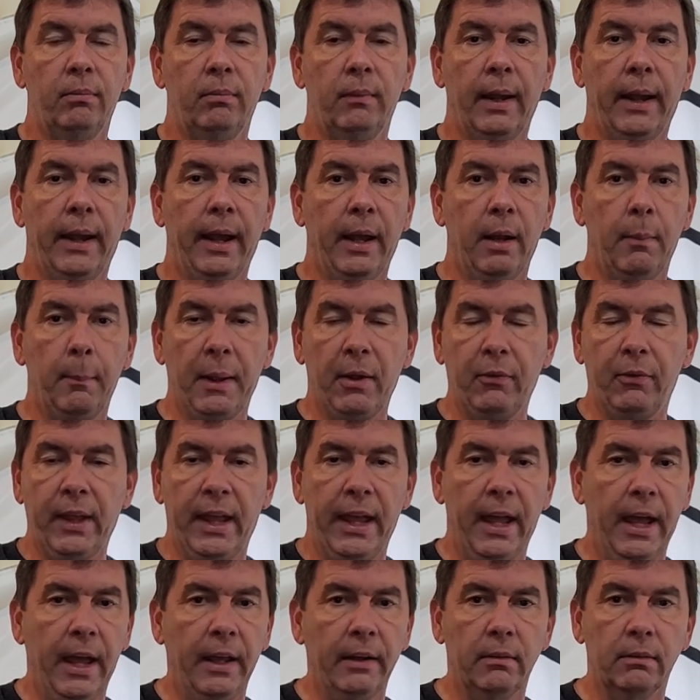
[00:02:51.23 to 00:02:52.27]
and mount the
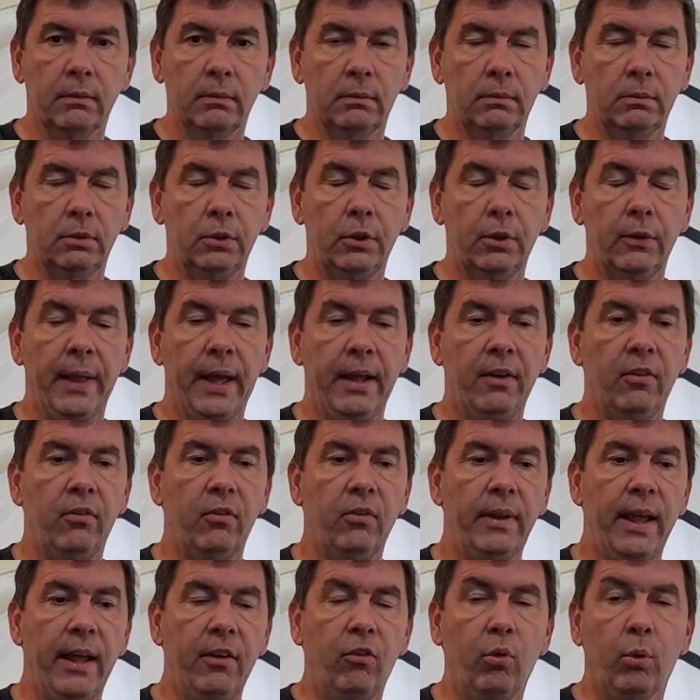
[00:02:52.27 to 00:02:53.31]
head and do that,
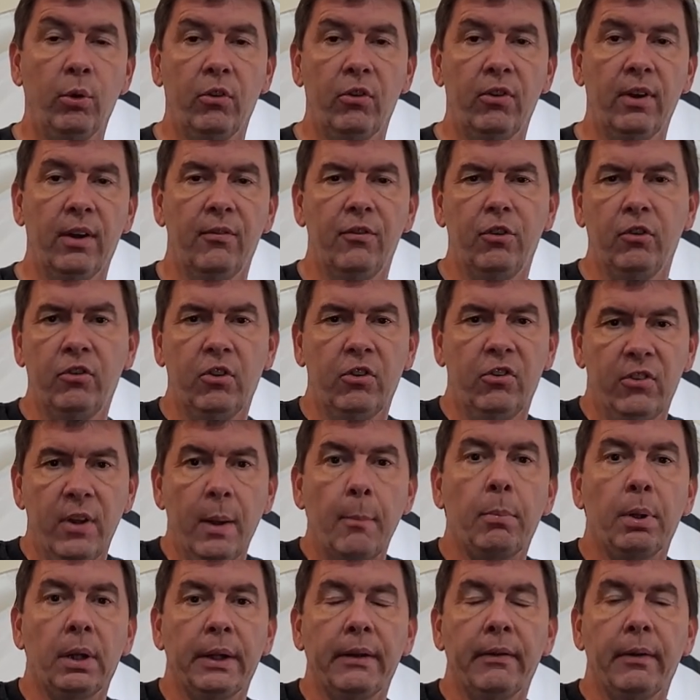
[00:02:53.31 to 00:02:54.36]
that sort of stuff, just
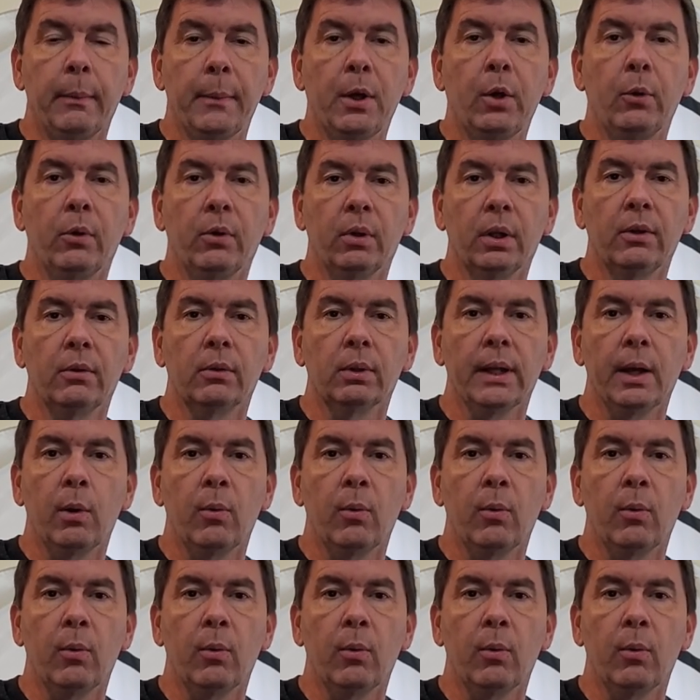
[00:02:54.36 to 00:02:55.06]
assembling the motor, literally.